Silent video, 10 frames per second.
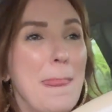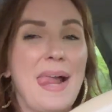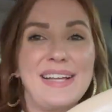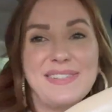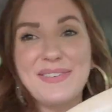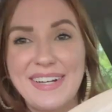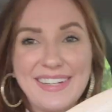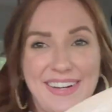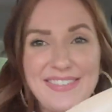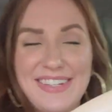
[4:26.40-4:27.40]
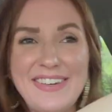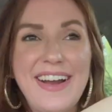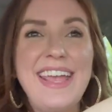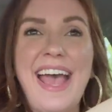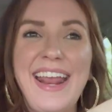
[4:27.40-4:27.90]
that's what we're gonna go do. And
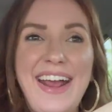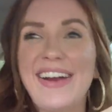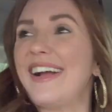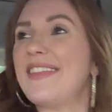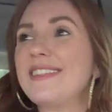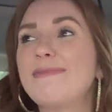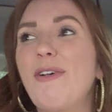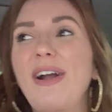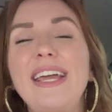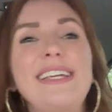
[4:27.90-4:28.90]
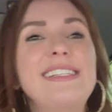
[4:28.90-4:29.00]
he had a haircut this morning,